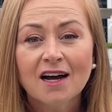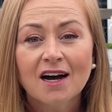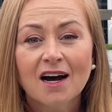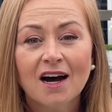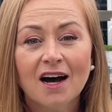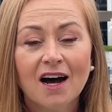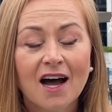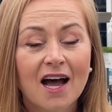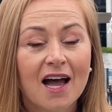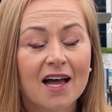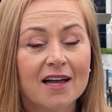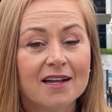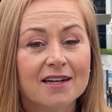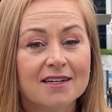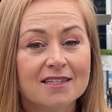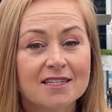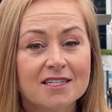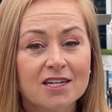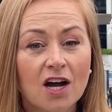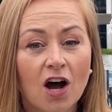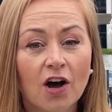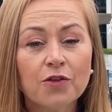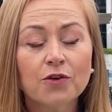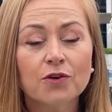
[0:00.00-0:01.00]

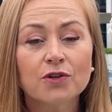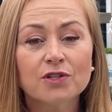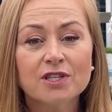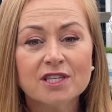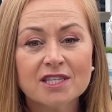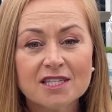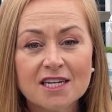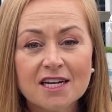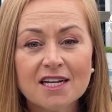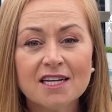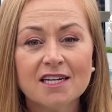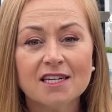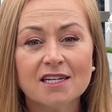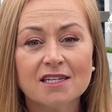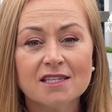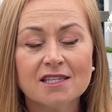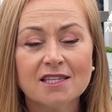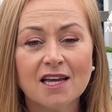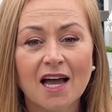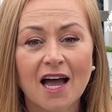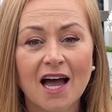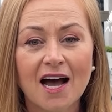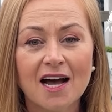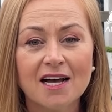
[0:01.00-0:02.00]
and other
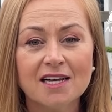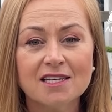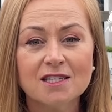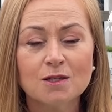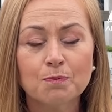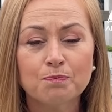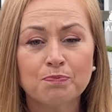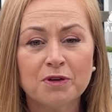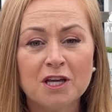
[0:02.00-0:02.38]
cities, as